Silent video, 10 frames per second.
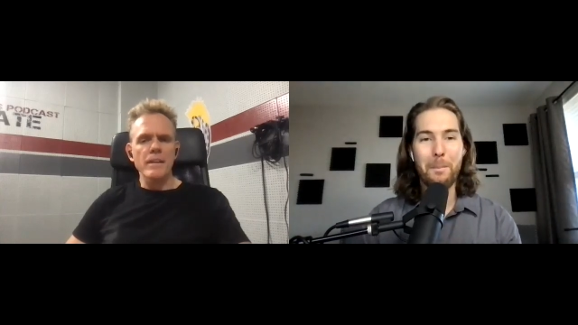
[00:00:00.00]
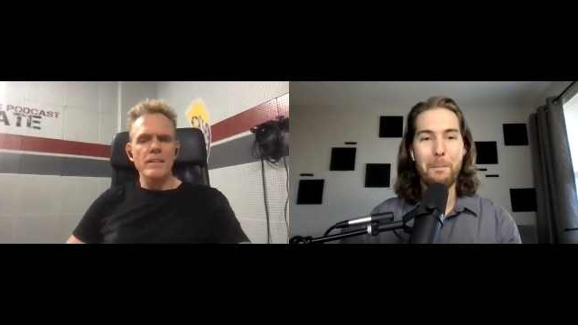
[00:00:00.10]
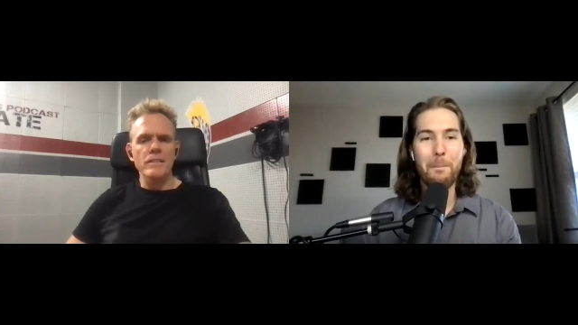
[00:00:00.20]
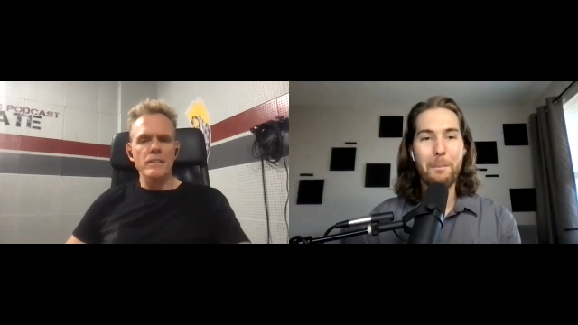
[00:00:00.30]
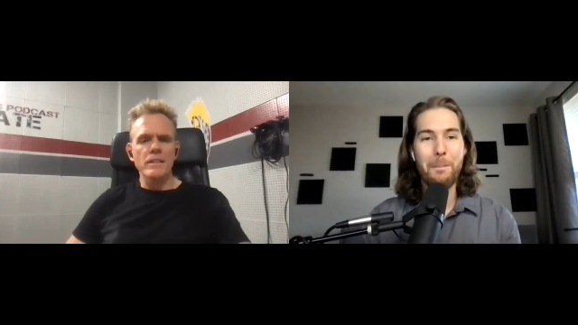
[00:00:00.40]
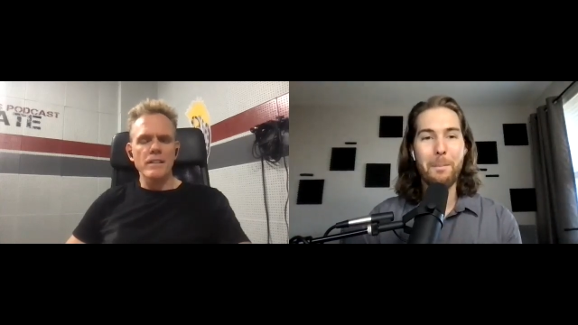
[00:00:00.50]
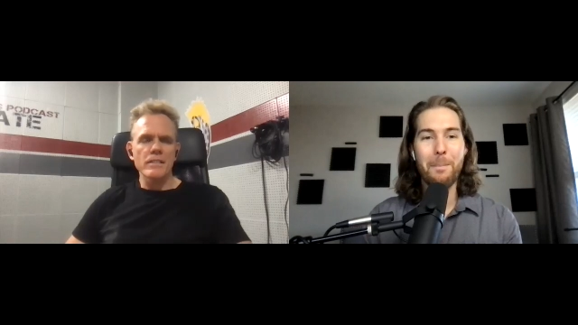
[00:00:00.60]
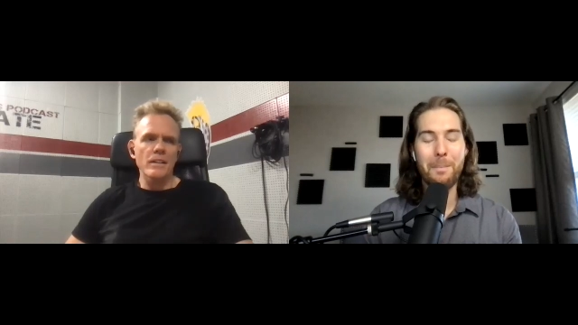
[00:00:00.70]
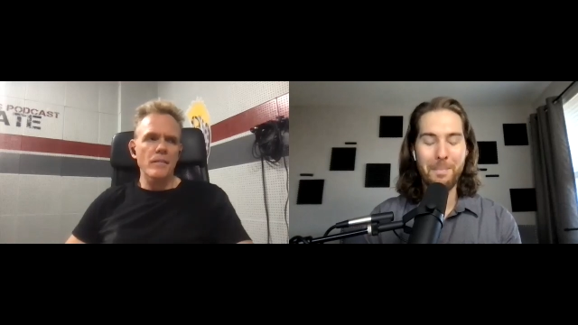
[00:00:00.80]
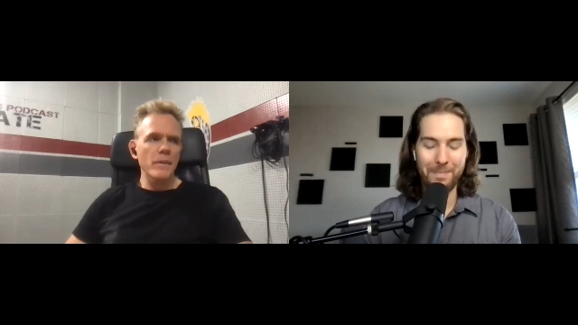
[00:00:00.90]
Speaker 1: As a, as
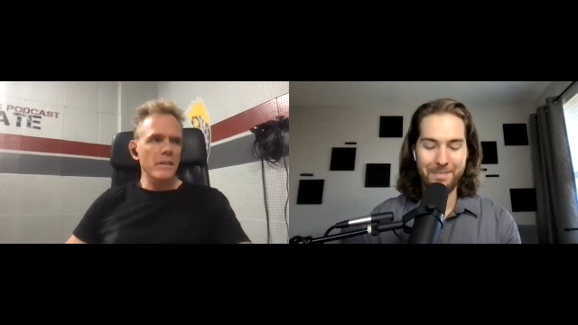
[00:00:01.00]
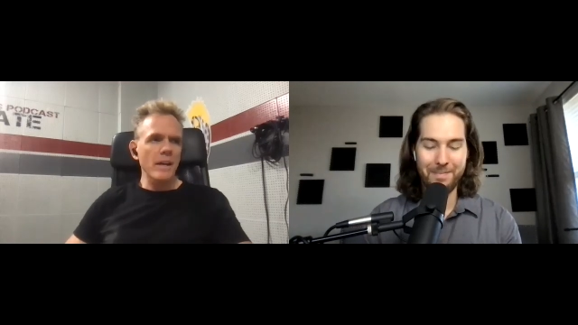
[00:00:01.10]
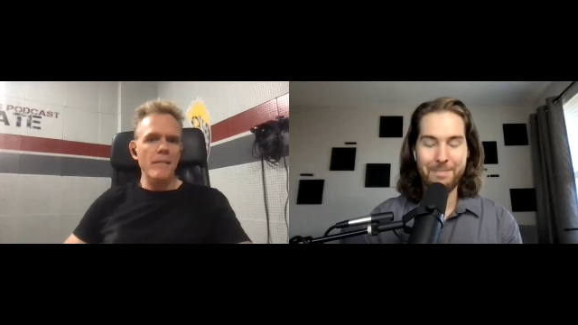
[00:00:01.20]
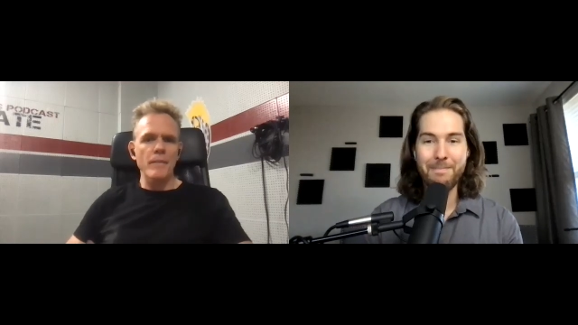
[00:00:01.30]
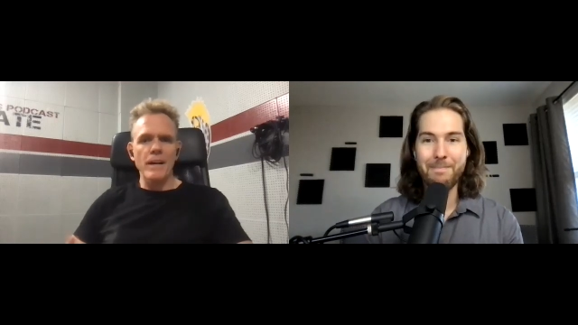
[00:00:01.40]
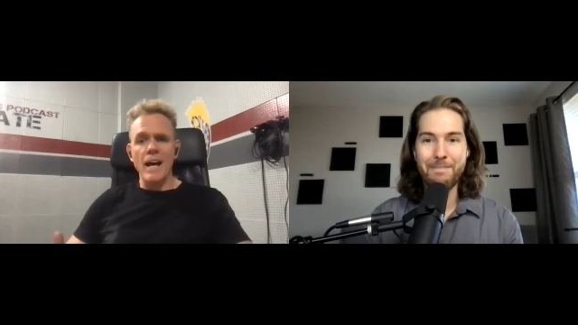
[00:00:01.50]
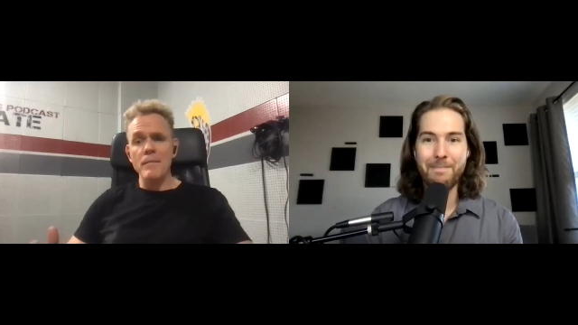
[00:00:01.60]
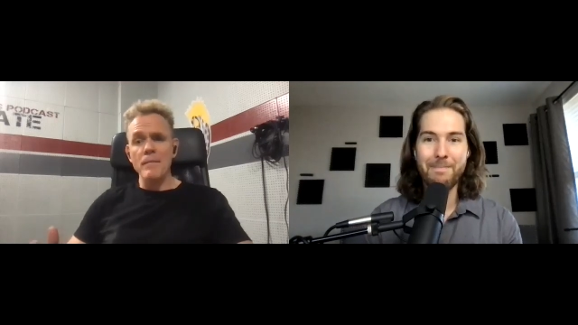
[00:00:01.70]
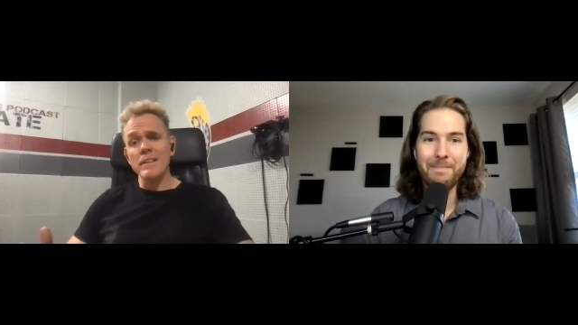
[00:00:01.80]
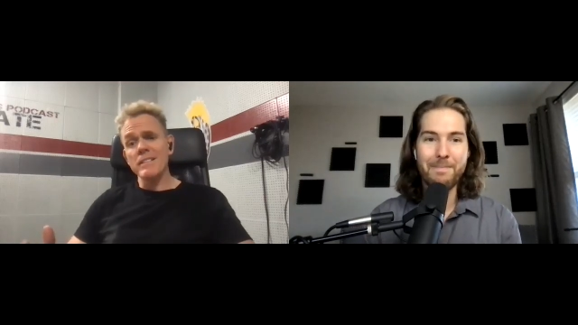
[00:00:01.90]
a, I mean, I'm gonna,
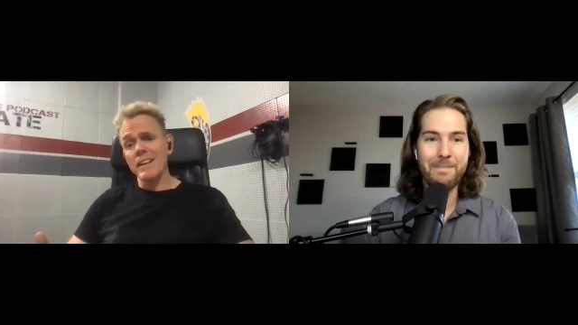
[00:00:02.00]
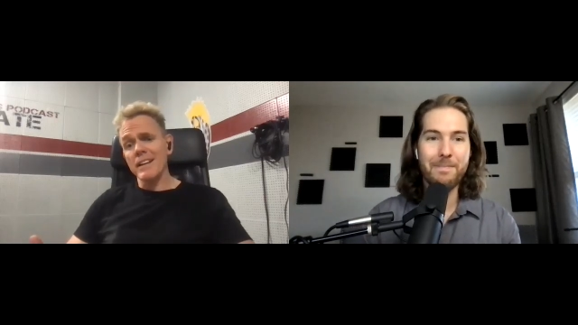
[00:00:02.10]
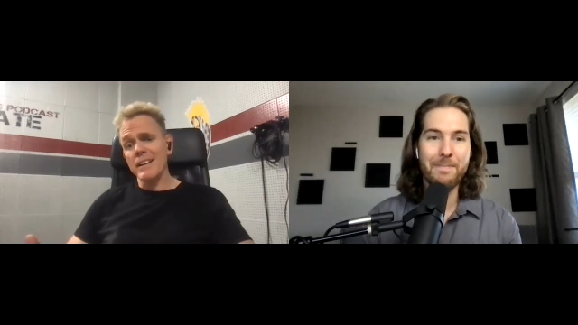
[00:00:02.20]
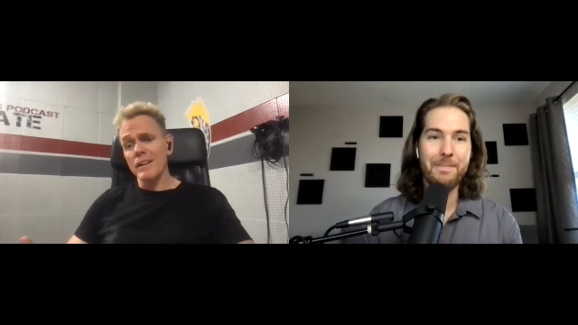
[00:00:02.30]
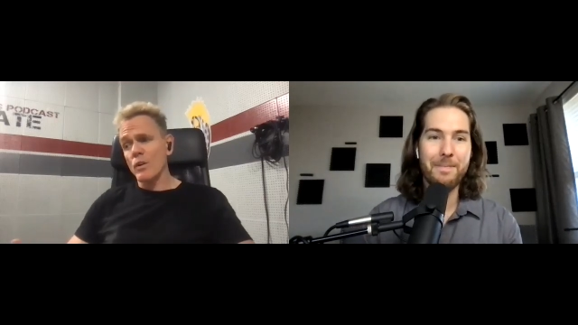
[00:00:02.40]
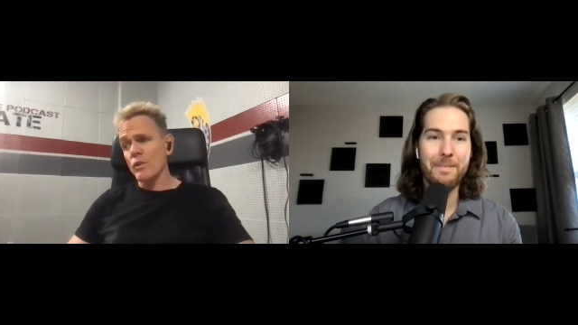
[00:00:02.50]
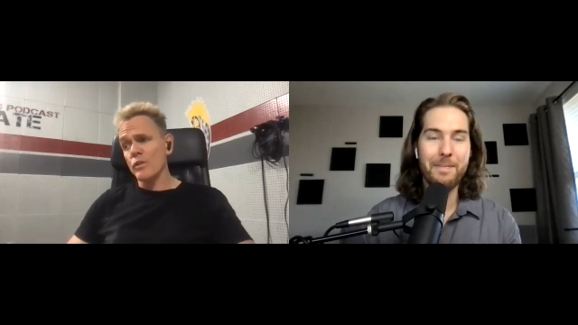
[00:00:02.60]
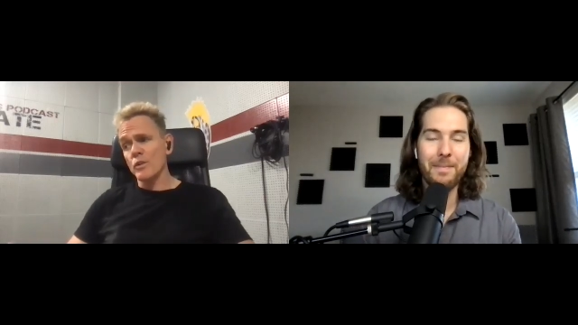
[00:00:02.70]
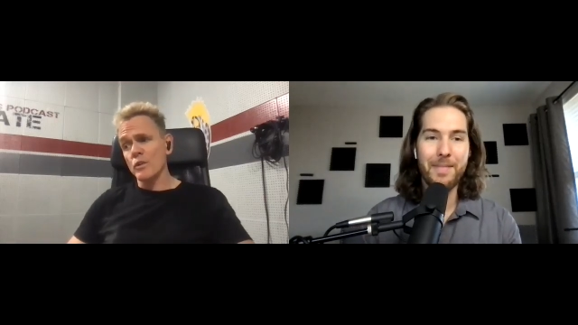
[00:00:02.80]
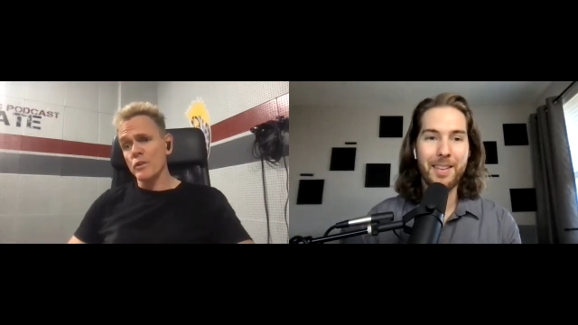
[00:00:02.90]
I'm gonna take an old
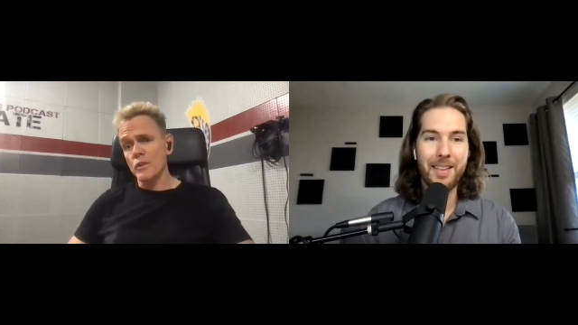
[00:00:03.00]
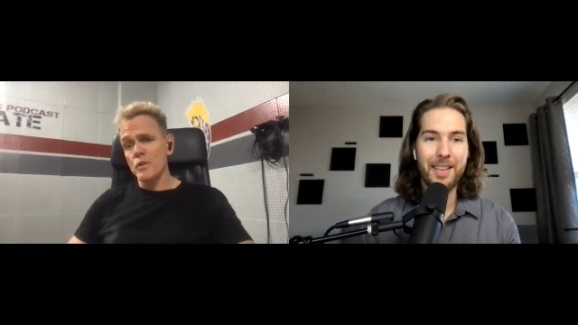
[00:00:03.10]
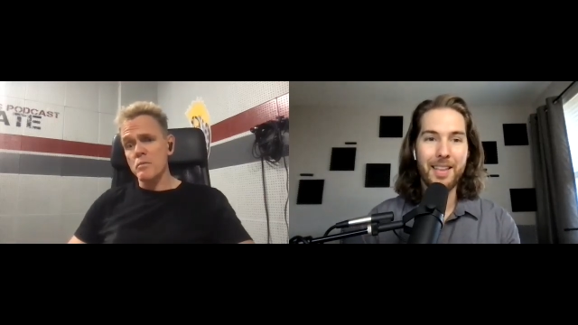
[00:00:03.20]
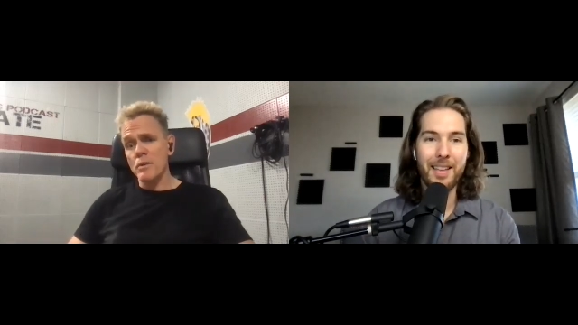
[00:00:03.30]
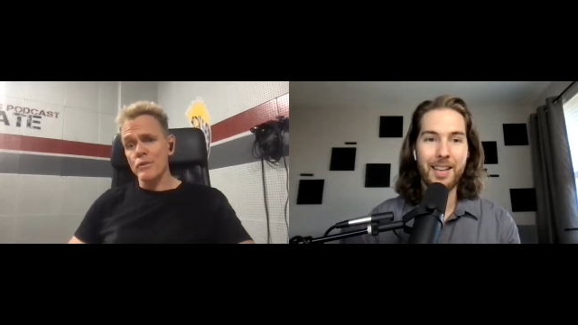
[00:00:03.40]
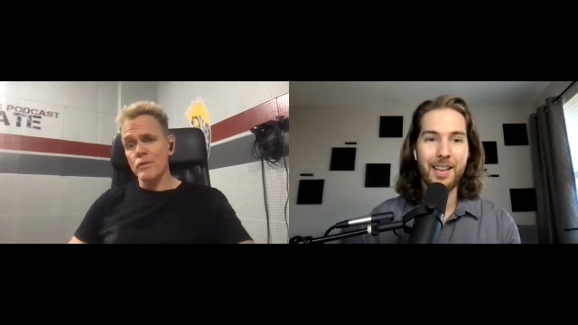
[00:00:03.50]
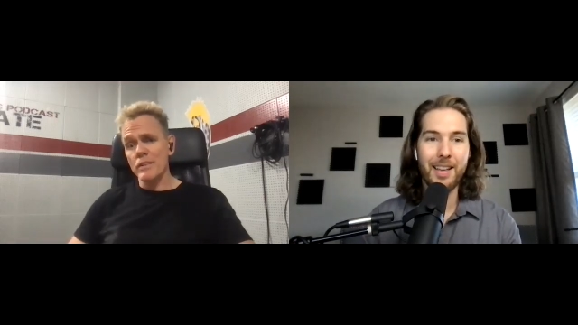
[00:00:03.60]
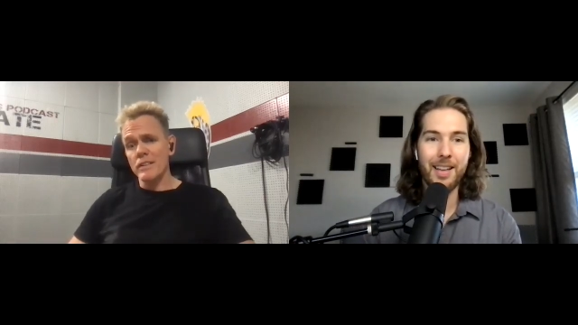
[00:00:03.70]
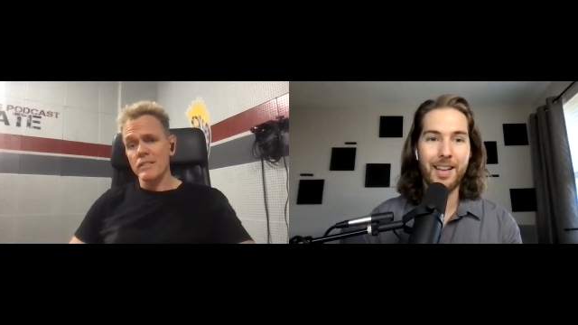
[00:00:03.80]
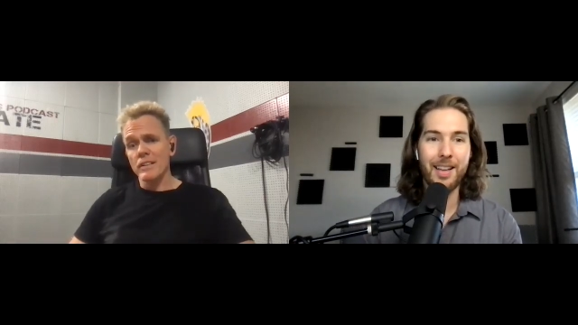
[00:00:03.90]
school dude approach to
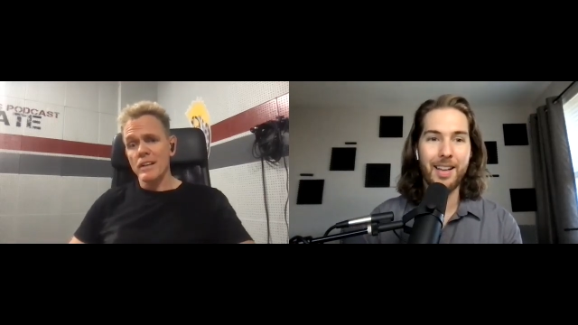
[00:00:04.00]
this.